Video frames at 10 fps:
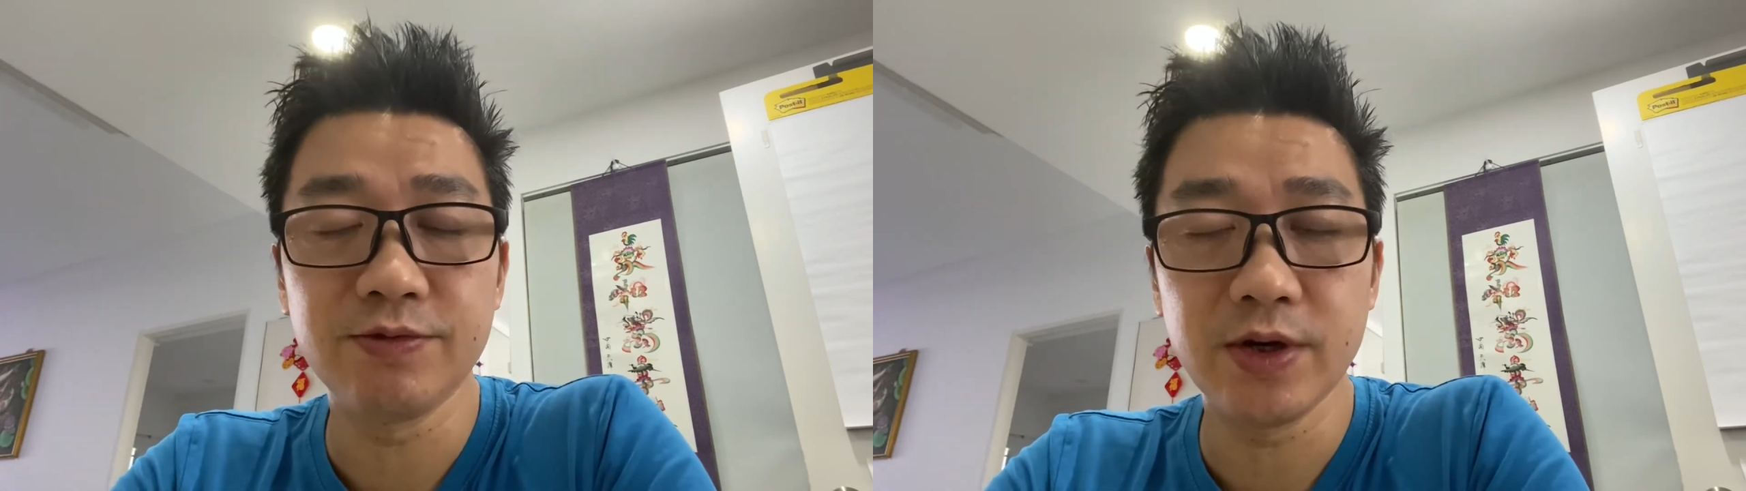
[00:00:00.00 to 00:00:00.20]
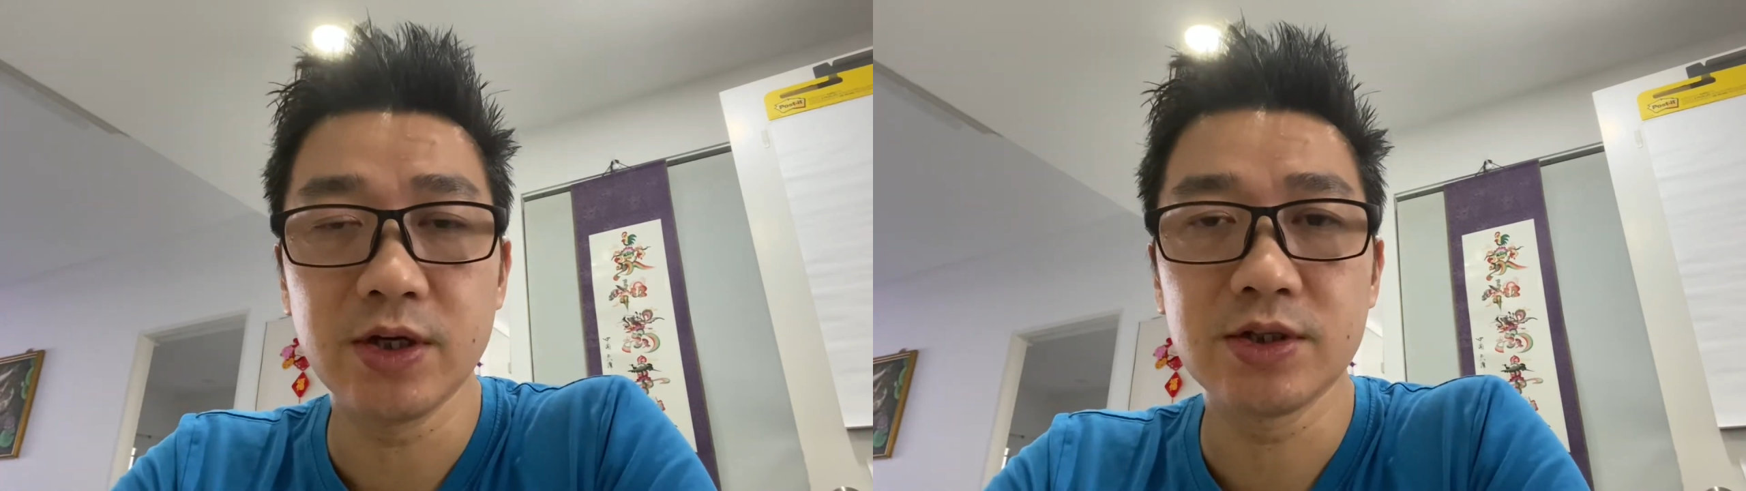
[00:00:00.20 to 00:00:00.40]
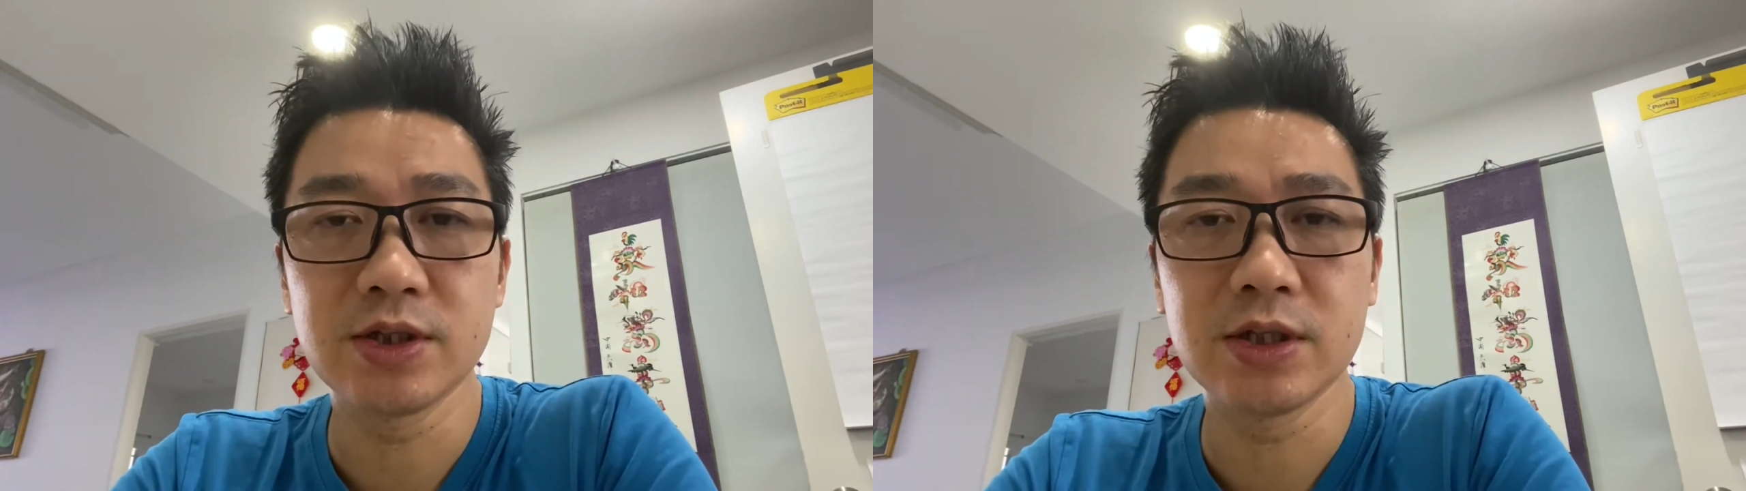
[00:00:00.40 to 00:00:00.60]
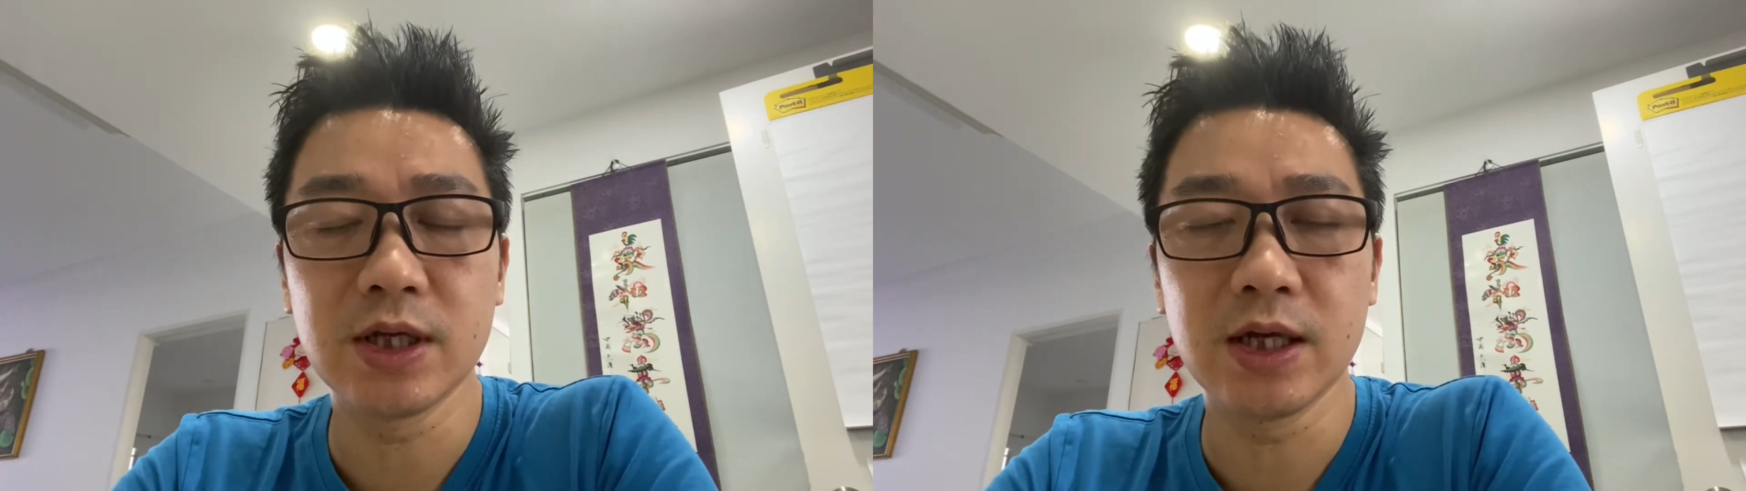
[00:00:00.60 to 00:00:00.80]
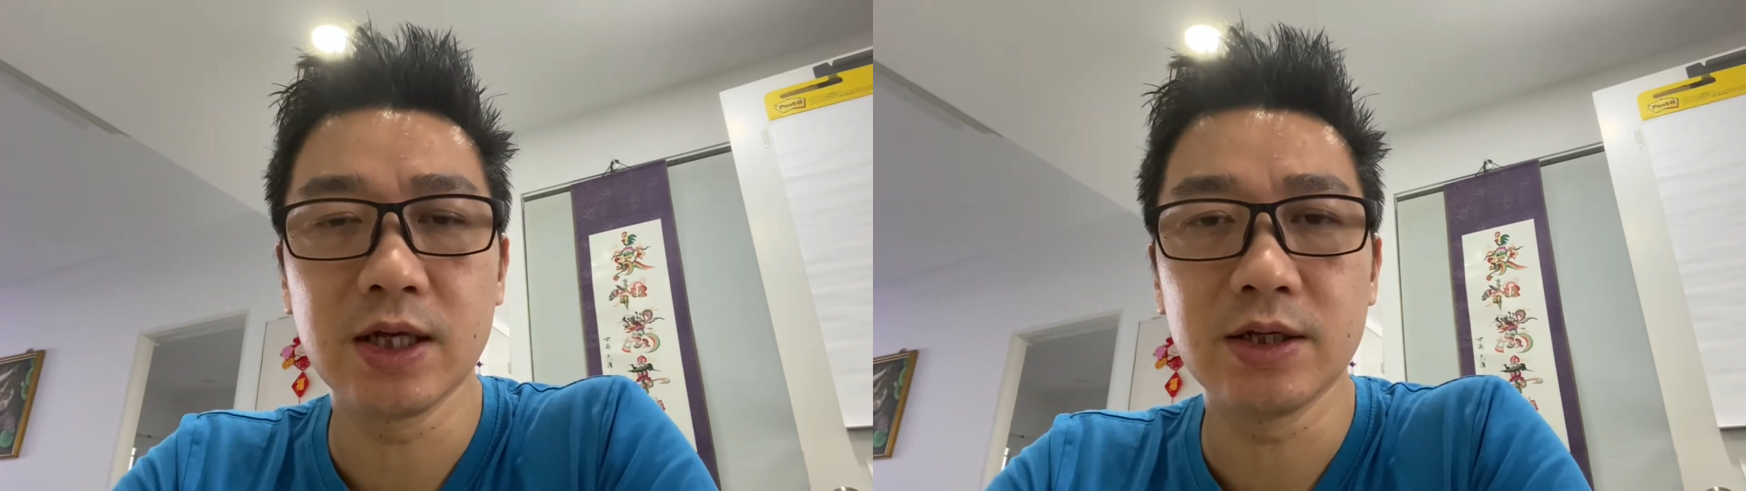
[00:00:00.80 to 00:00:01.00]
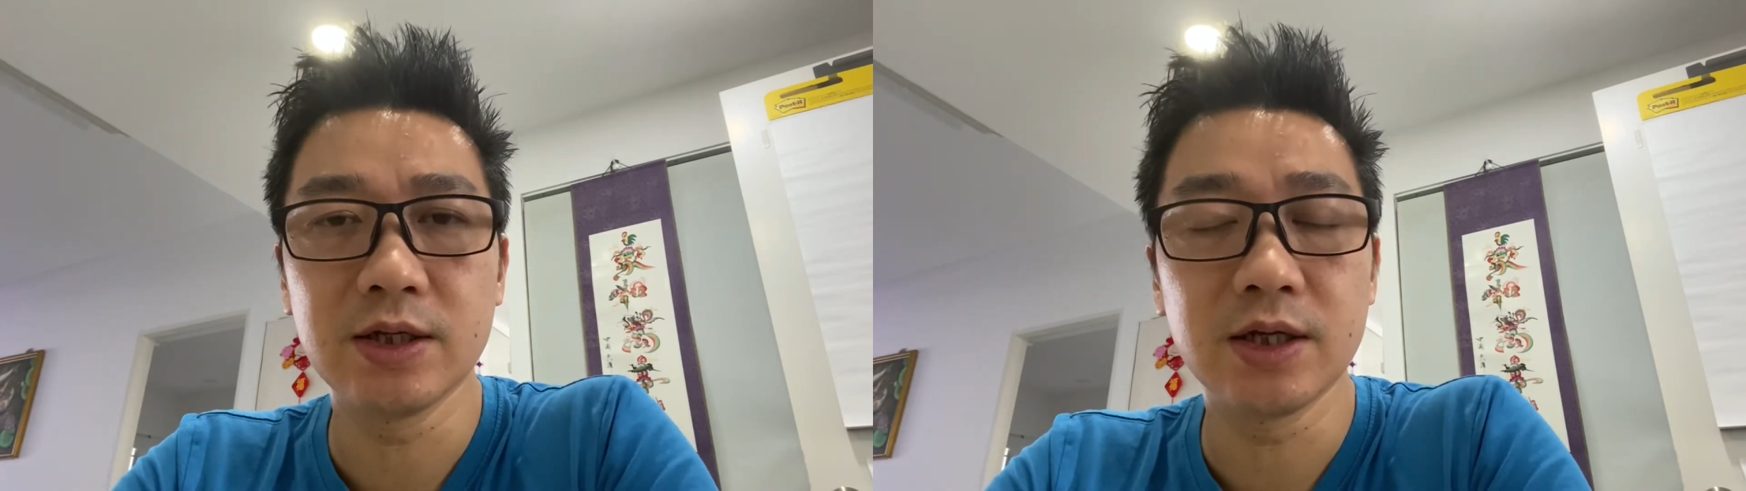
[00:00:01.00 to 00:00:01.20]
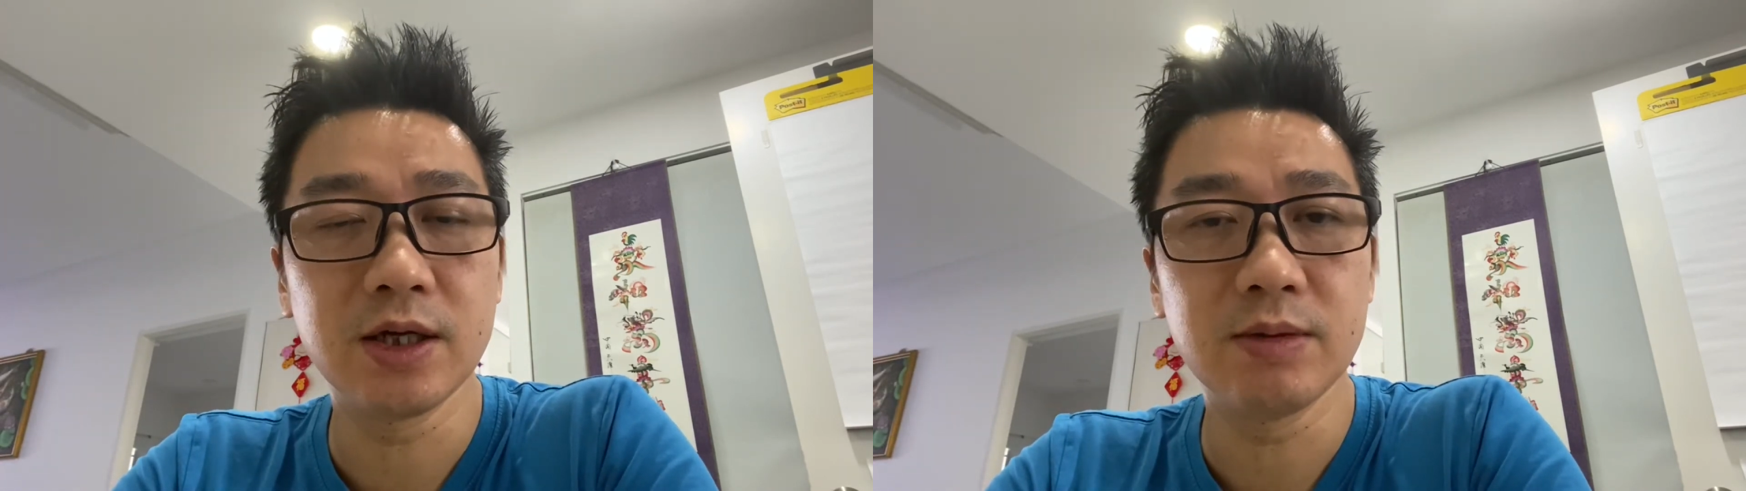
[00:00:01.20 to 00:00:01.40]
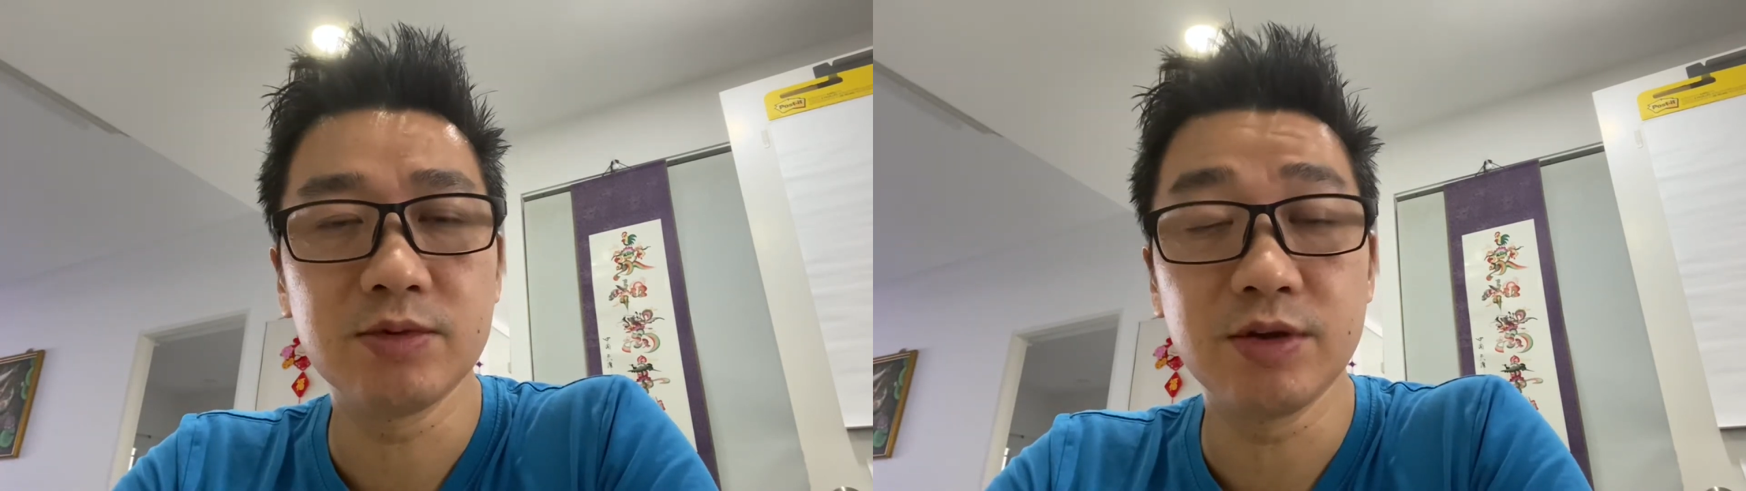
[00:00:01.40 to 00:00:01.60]
first and
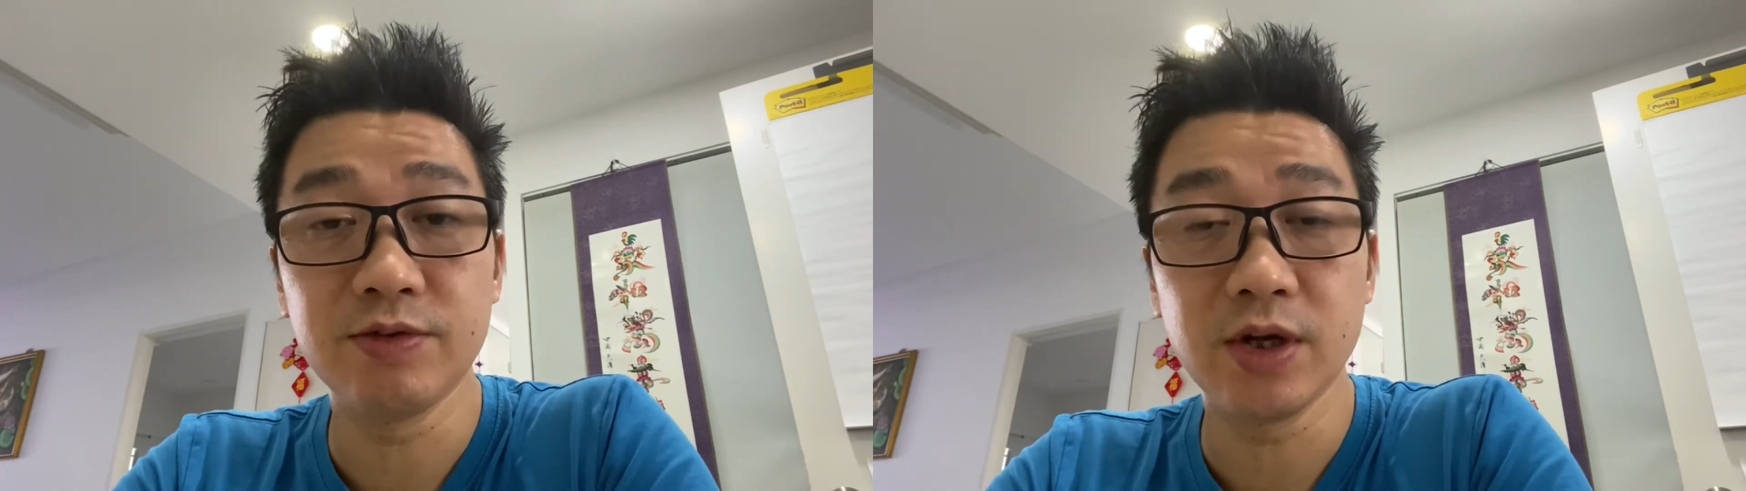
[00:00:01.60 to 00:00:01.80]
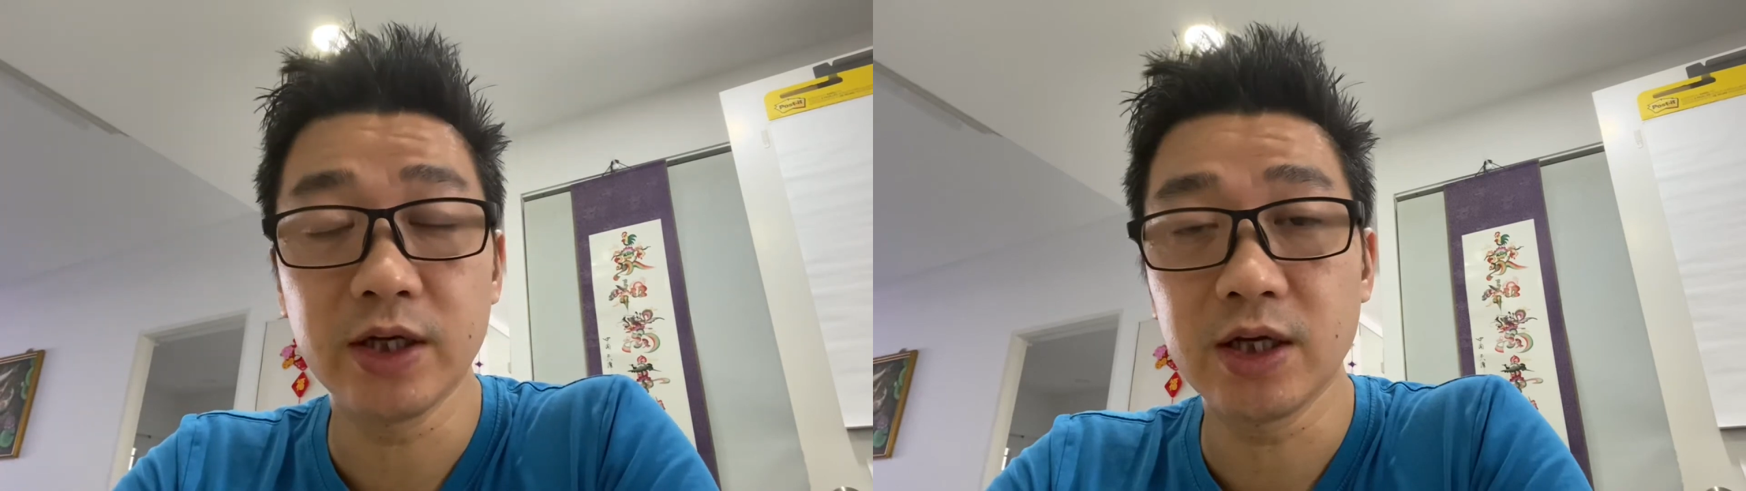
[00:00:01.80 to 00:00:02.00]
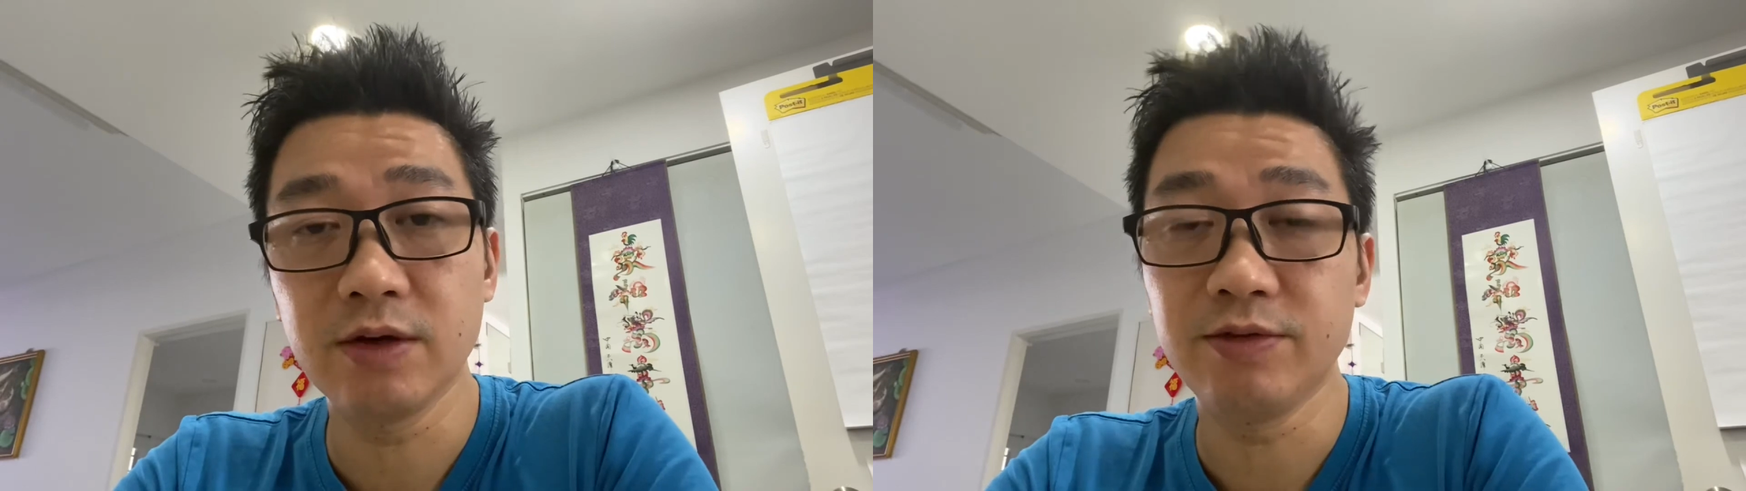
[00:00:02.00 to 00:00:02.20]
um, see if you like it.